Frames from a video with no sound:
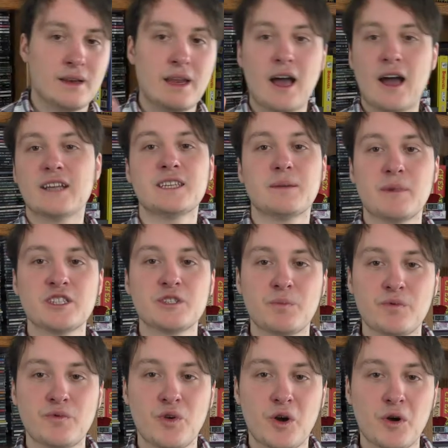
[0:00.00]
Now, as I mentioned
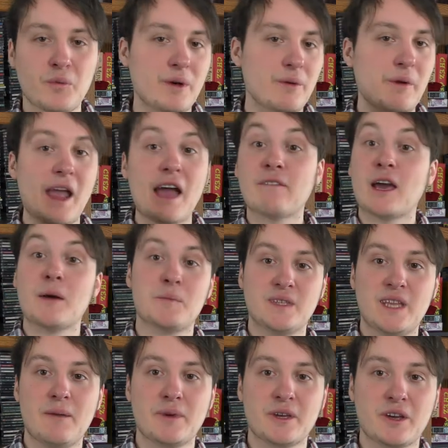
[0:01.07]
before, we have
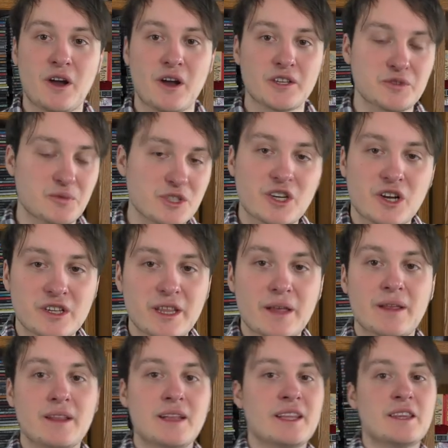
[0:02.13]
epidemic cards, which are
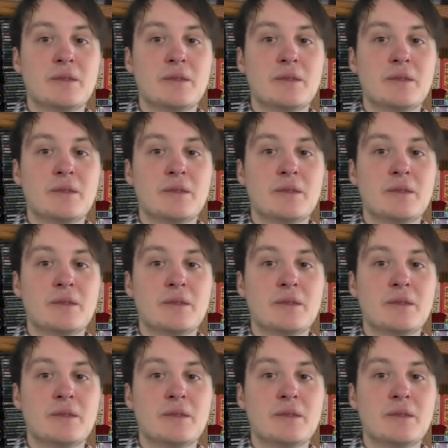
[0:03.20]
the,